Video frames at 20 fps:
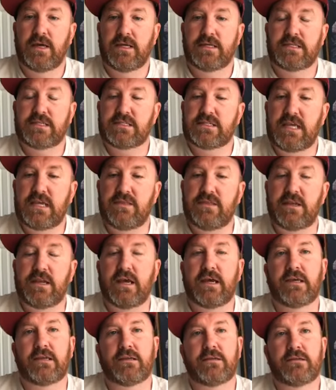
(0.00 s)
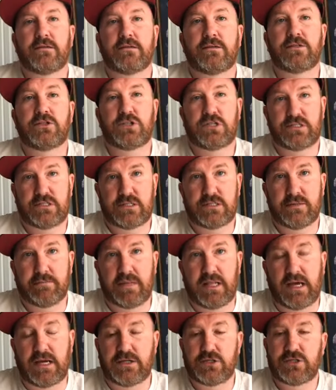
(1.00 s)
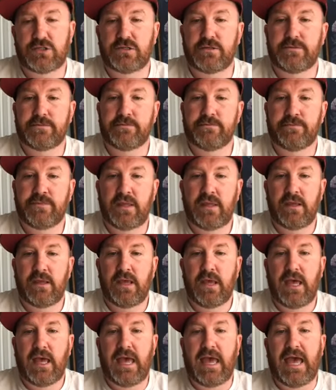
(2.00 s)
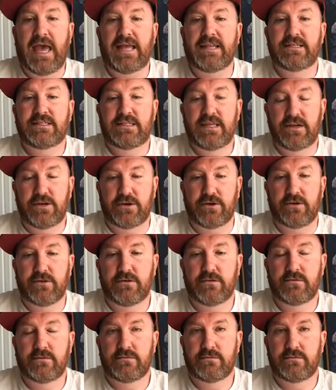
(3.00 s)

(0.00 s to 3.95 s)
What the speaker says: to stay the night, and Jesus obliged. At dinner,